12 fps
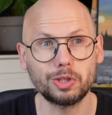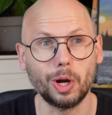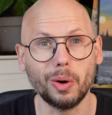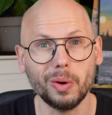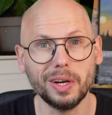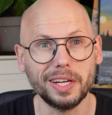
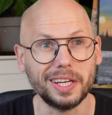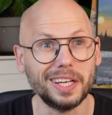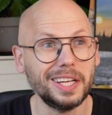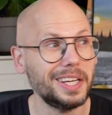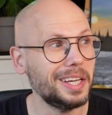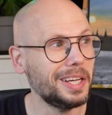stolen it
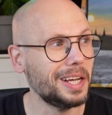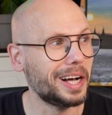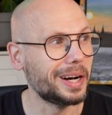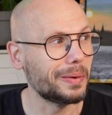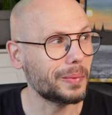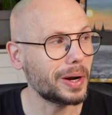
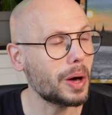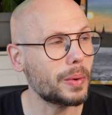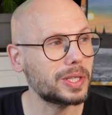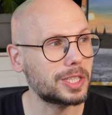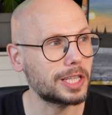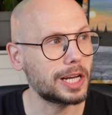when I
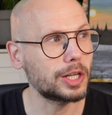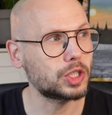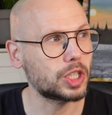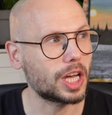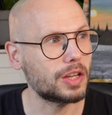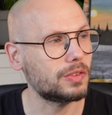went to the
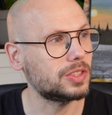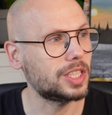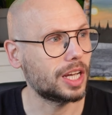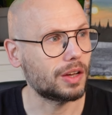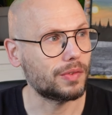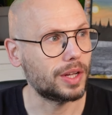Logicare
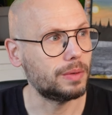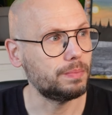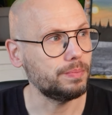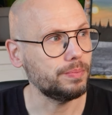Tech event,